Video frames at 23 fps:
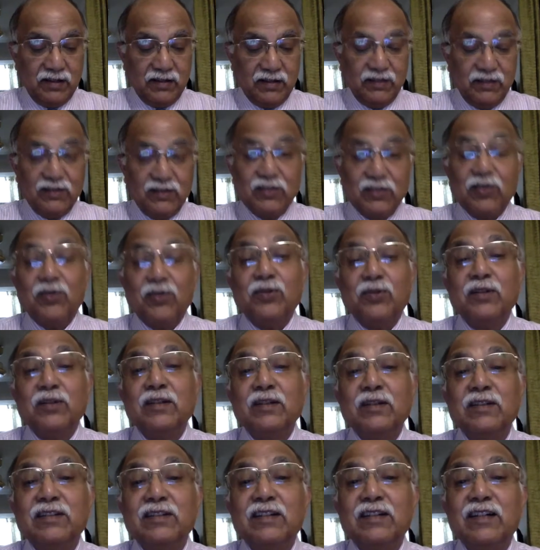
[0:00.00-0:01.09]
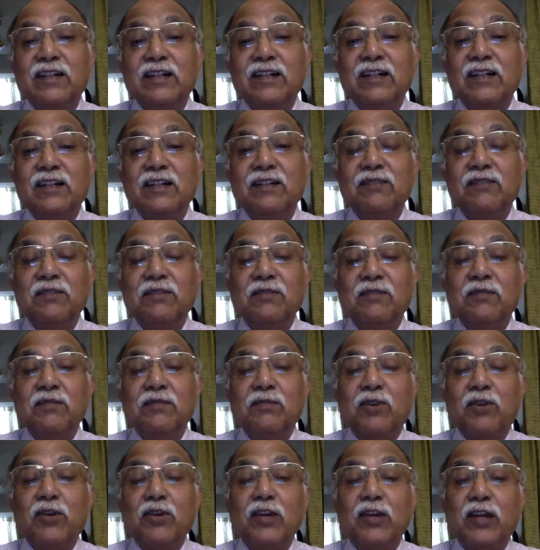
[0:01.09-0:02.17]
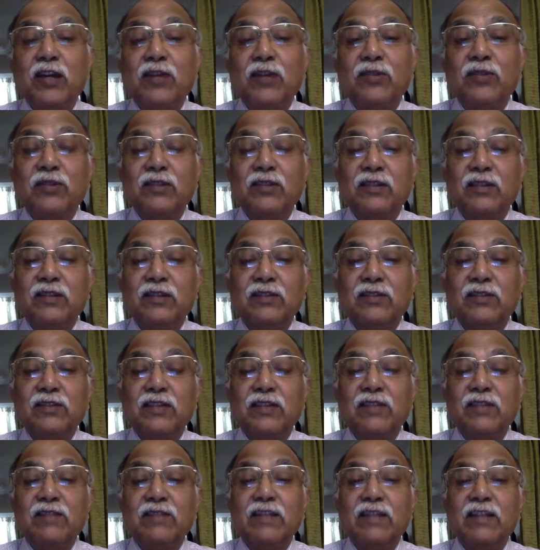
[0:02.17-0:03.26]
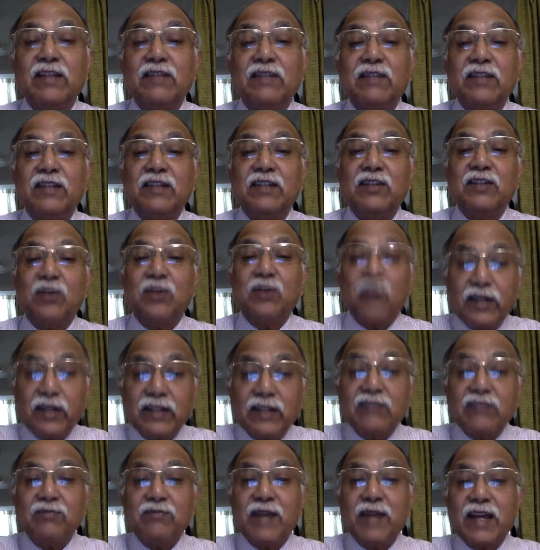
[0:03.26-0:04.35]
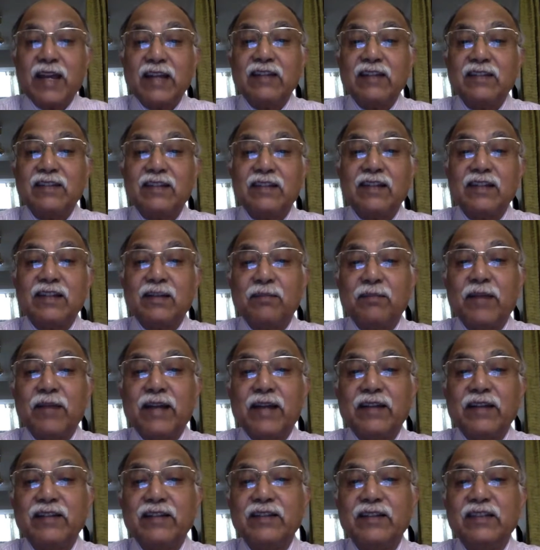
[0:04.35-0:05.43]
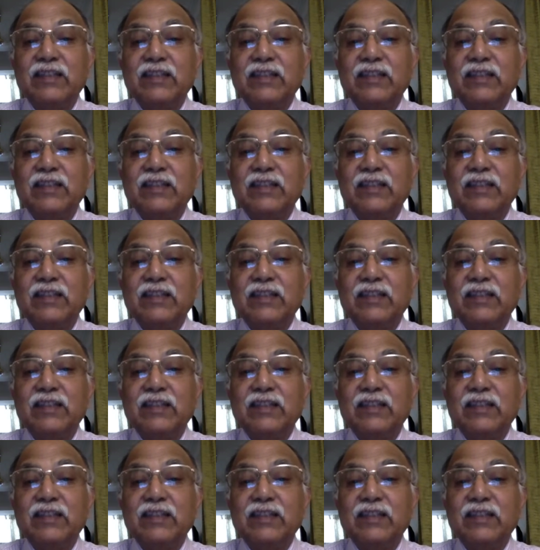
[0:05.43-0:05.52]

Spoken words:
So we were walking out to the hotel when the waiter called us back and said, come back.